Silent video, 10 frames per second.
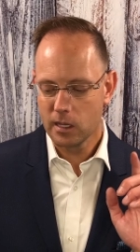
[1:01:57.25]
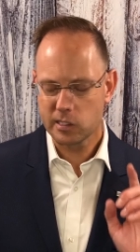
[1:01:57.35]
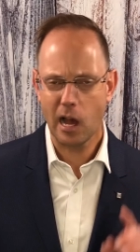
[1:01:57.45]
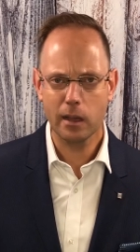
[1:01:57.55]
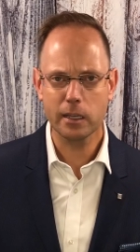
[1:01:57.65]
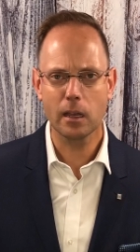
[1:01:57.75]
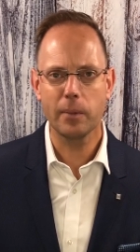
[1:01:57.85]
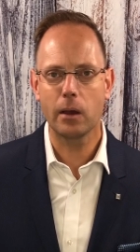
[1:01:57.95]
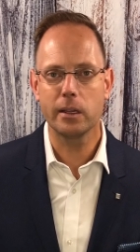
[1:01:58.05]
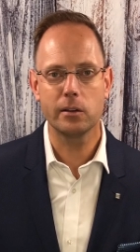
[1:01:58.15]
Talking
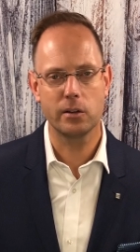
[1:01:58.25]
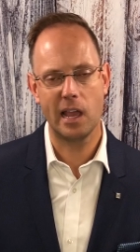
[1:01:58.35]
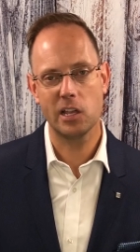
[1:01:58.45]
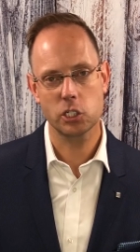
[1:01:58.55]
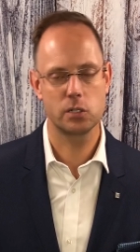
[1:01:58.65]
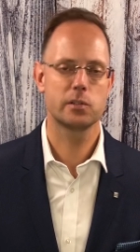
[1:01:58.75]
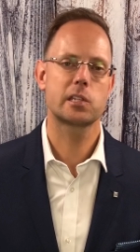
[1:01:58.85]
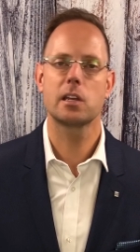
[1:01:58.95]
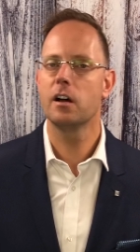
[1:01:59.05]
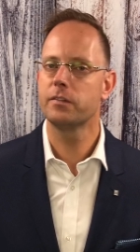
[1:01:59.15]
about international
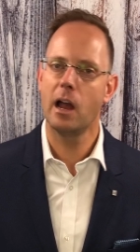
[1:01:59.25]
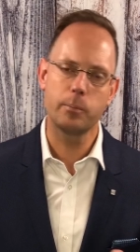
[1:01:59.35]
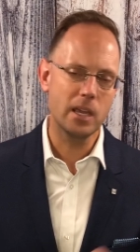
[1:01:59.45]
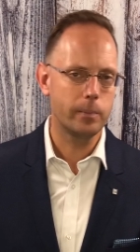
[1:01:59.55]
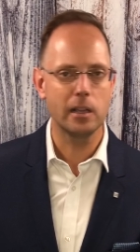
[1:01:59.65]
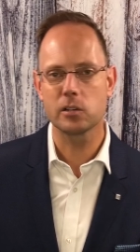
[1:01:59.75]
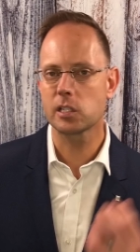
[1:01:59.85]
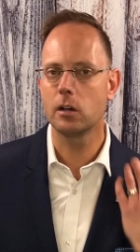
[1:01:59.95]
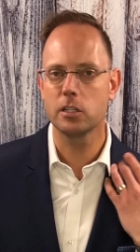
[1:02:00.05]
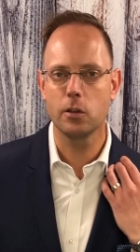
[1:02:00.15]
stuff, now PPL is
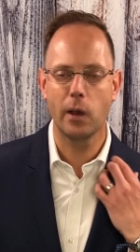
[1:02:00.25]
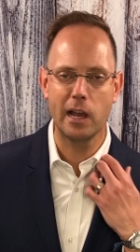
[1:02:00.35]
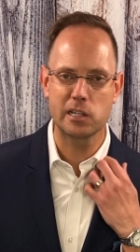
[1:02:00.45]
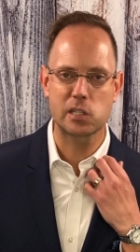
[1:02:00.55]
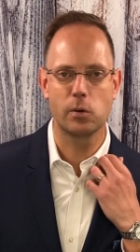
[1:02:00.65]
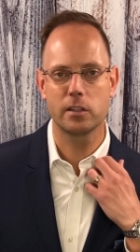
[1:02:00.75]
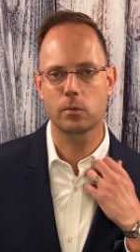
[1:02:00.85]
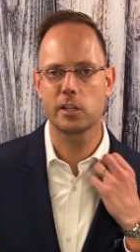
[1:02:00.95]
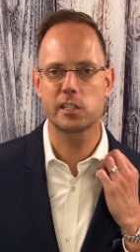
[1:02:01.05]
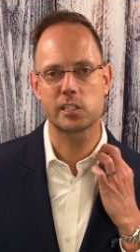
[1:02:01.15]
all US. One of
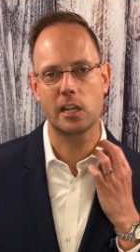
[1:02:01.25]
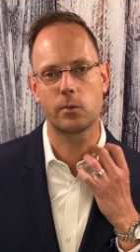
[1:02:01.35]
the reasons I